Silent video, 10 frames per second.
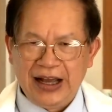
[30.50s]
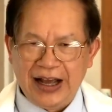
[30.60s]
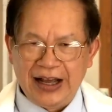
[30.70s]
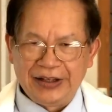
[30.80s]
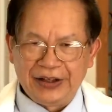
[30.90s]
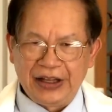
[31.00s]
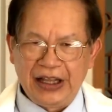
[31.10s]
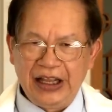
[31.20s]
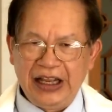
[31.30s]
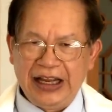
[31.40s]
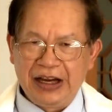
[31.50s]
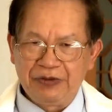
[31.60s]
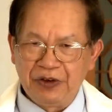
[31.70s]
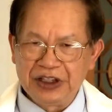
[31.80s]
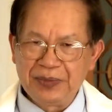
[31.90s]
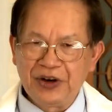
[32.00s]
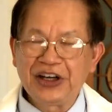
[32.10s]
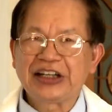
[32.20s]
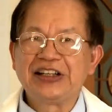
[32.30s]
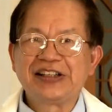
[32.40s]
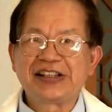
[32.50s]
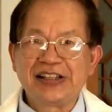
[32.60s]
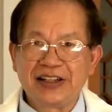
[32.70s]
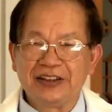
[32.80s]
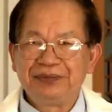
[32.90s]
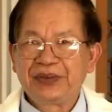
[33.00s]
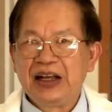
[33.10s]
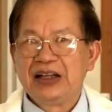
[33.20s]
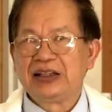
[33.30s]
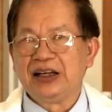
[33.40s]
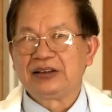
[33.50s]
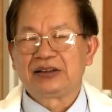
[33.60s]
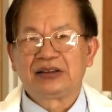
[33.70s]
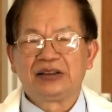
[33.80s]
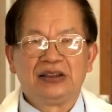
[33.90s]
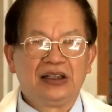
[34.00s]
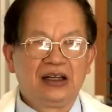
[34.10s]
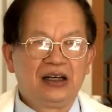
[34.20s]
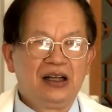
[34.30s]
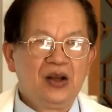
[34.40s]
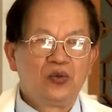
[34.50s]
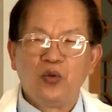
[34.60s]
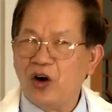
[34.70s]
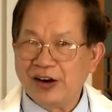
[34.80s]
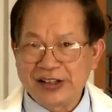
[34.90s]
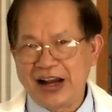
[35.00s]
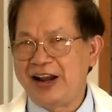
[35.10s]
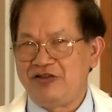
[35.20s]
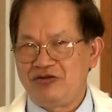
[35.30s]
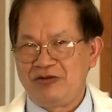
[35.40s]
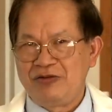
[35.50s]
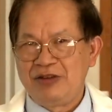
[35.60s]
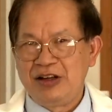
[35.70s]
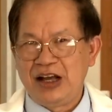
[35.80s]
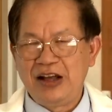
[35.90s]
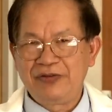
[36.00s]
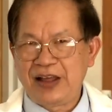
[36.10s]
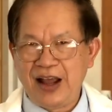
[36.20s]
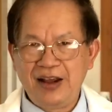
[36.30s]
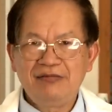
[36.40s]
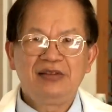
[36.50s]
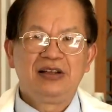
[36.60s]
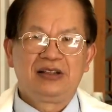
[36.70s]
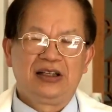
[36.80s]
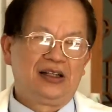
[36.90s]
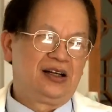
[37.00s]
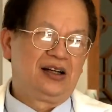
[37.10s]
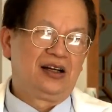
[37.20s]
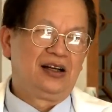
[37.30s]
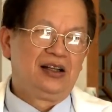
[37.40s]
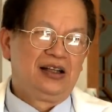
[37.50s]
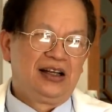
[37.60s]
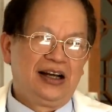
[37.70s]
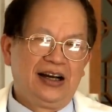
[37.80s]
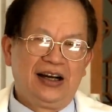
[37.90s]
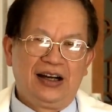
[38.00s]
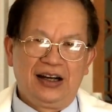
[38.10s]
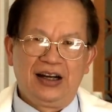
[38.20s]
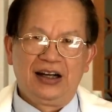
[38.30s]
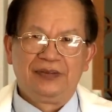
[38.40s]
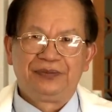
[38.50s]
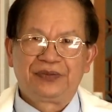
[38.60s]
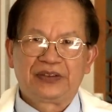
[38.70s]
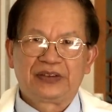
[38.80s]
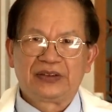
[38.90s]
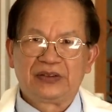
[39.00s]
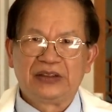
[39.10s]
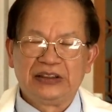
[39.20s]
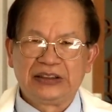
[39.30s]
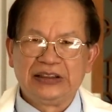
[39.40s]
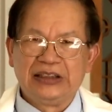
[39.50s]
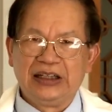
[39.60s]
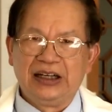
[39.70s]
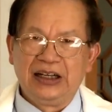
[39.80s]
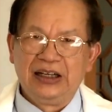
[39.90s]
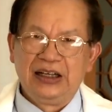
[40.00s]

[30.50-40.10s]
And he furthermore considered that the war change and then the, uh, the, the uh,